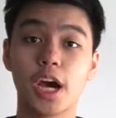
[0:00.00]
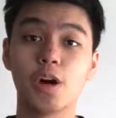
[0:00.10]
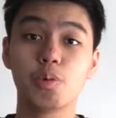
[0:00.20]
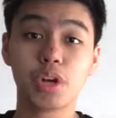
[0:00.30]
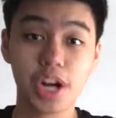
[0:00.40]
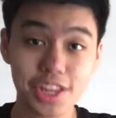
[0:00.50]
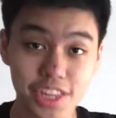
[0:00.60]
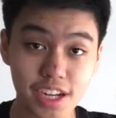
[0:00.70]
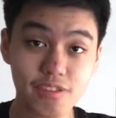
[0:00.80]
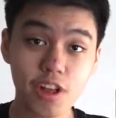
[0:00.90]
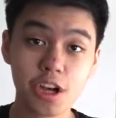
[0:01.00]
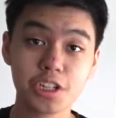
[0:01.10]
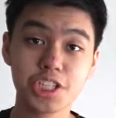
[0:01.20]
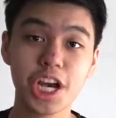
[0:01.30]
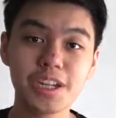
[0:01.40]
Now, what did I think of Long
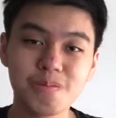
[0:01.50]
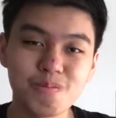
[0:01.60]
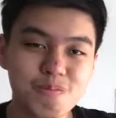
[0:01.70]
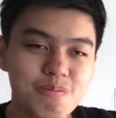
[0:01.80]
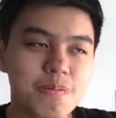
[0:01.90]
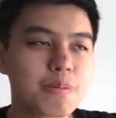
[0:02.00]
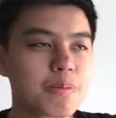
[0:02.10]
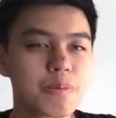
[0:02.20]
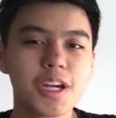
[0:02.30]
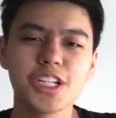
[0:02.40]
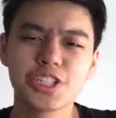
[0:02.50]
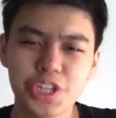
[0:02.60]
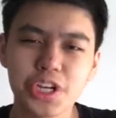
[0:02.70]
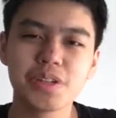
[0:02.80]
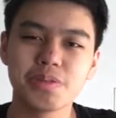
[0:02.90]
Shot? It's
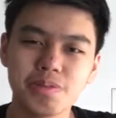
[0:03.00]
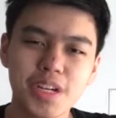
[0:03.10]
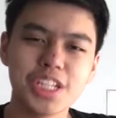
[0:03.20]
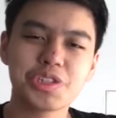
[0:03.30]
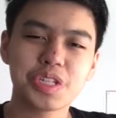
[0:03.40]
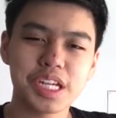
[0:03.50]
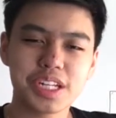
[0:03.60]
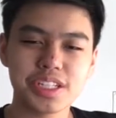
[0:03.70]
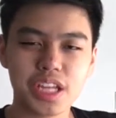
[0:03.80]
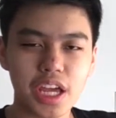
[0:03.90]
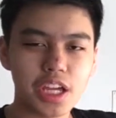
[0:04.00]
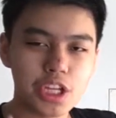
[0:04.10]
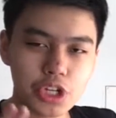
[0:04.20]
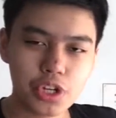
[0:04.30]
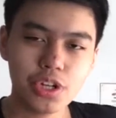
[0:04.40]
good. It is a
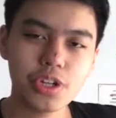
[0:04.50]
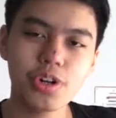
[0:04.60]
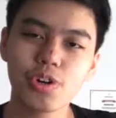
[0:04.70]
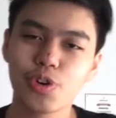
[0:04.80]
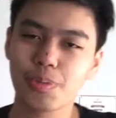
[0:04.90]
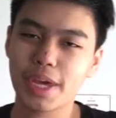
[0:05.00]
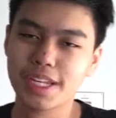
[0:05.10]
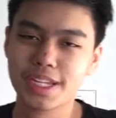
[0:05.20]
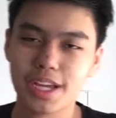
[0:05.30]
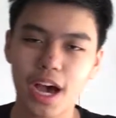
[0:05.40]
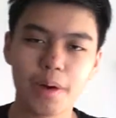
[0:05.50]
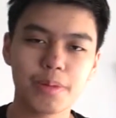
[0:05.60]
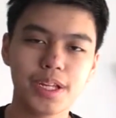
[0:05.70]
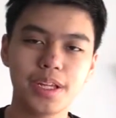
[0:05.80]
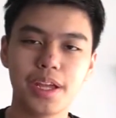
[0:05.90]
good romantic
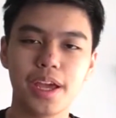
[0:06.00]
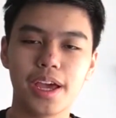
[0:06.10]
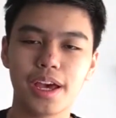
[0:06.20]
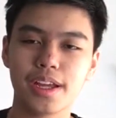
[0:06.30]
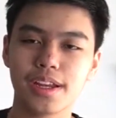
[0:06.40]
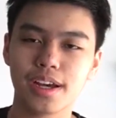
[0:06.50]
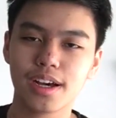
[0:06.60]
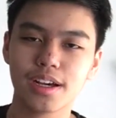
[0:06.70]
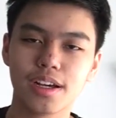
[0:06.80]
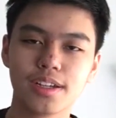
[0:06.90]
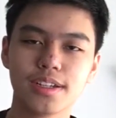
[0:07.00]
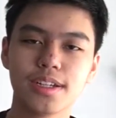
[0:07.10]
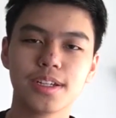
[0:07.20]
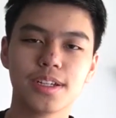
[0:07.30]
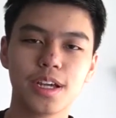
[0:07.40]
comedy and
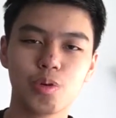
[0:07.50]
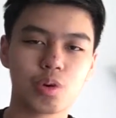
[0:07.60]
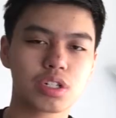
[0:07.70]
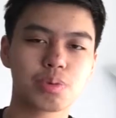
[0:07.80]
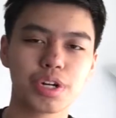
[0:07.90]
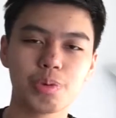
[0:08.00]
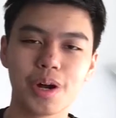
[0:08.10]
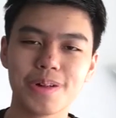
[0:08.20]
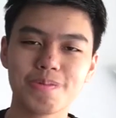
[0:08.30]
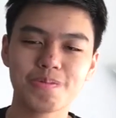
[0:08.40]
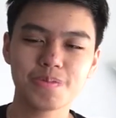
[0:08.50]
it works pretty well.